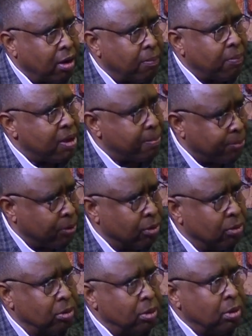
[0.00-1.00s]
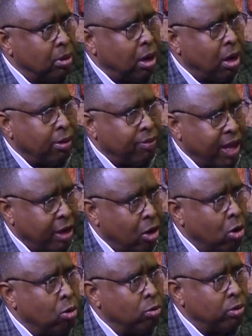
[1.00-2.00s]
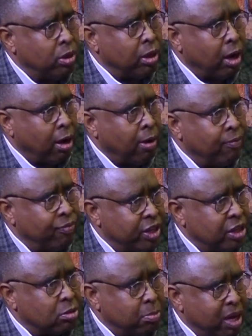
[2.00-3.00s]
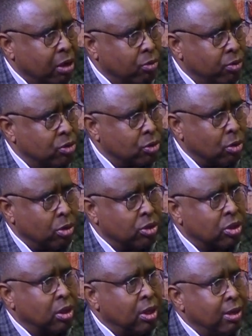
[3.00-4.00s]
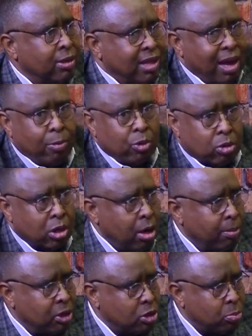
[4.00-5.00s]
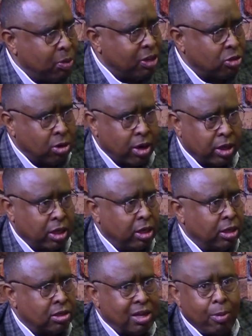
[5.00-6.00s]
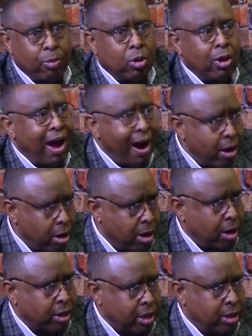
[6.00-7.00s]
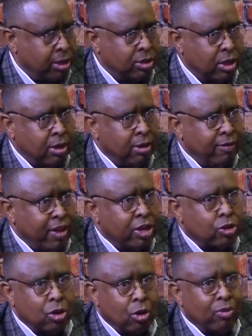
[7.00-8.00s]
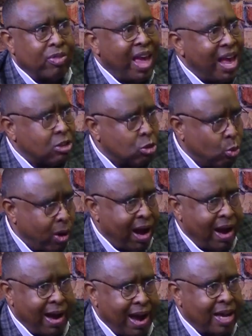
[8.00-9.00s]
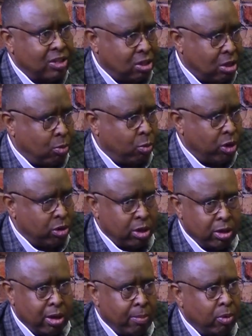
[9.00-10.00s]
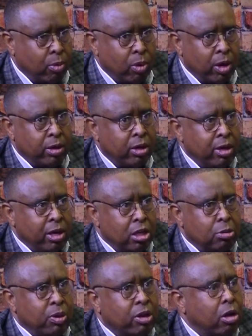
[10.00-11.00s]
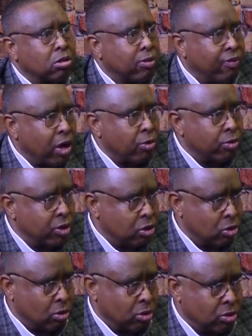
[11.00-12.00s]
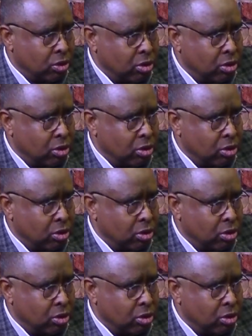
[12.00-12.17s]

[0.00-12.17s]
people that own these mega resorts that will come and speak to our kids, that will hire our kids. Yeah. And so that's why I say we're the number one, is because of our resources.